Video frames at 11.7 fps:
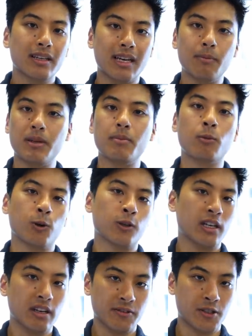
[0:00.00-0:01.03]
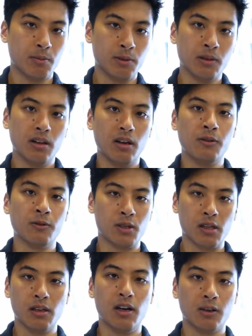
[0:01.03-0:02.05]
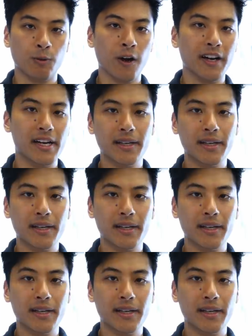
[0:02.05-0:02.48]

can be more comfortable over the long run.